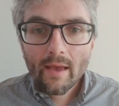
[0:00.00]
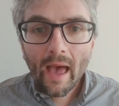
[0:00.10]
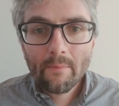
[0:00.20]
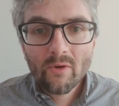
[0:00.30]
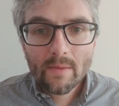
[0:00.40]

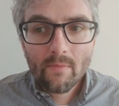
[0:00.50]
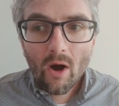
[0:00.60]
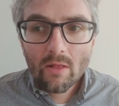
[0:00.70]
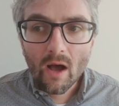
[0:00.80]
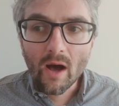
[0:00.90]
Anne-Marie
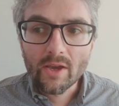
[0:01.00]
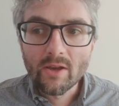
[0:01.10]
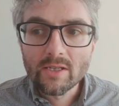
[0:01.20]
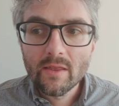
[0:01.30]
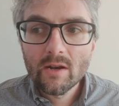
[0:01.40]
Moll
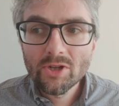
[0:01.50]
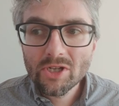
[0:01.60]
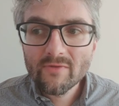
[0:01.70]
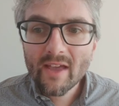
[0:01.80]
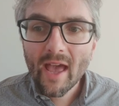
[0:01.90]
argues that the logic
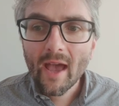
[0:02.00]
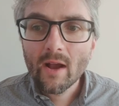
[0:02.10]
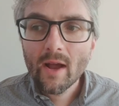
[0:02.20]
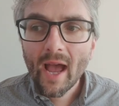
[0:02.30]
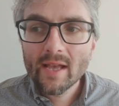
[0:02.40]
of care
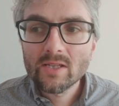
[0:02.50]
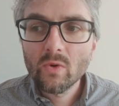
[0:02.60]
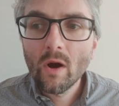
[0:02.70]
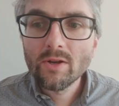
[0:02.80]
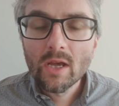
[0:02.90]
has,
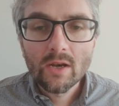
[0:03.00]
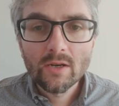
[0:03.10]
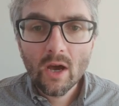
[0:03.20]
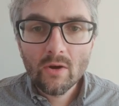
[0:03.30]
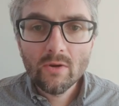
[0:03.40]
quote,
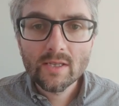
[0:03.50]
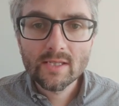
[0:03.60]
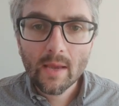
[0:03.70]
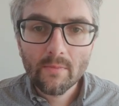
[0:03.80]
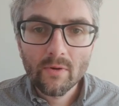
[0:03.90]
no
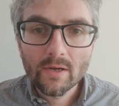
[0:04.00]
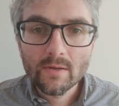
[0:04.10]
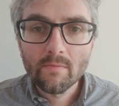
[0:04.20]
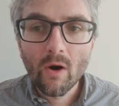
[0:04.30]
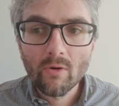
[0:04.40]
separate
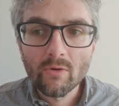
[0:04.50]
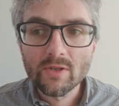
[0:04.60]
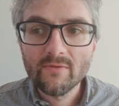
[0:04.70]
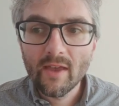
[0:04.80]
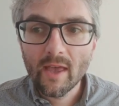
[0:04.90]
moral
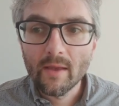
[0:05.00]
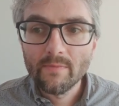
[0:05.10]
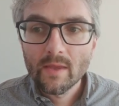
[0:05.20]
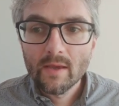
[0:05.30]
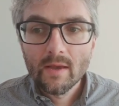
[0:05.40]
sphere.
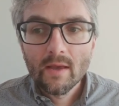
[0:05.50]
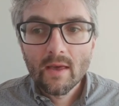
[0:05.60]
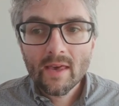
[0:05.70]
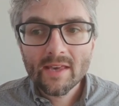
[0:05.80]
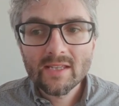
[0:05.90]

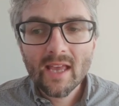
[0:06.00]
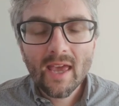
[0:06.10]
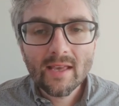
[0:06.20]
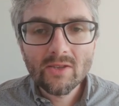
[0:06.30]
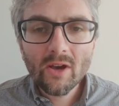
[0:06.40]
That's to say,
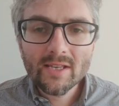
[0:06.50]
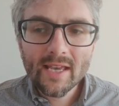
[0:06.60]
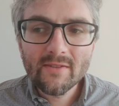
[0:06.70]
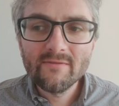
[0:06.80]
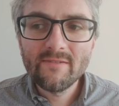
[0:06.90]
it's not a
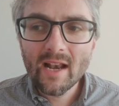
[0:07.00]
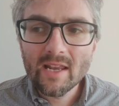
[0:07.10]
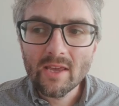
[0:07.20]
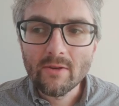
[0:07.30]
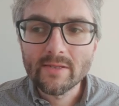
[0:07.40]
set of
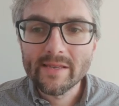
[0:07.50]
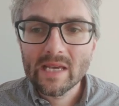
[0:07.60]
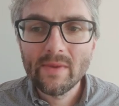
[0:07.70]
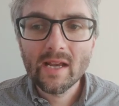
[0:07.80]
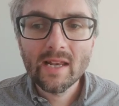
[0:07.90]
values that can
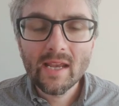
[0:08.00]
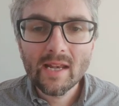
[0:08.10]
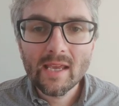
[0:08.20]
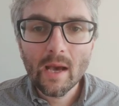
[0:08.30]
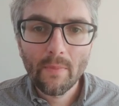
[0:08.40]
be
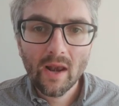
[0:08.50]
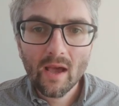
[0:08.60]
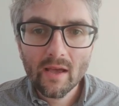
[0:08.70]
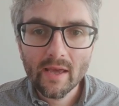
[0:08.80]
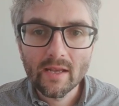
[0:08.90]
cleanly
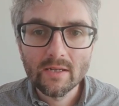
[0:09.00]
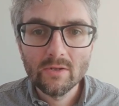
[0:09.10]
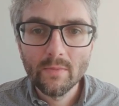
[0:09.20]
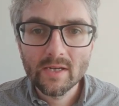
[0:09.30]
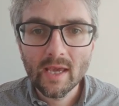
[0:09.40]
applied to a
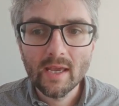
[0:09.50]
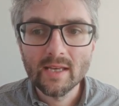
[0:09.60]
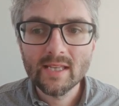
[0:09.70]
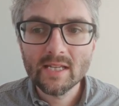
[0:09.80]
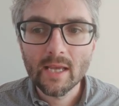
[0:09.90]
particular
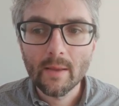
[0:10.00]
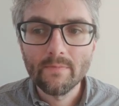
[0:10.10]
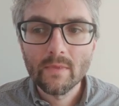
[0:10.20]
setting.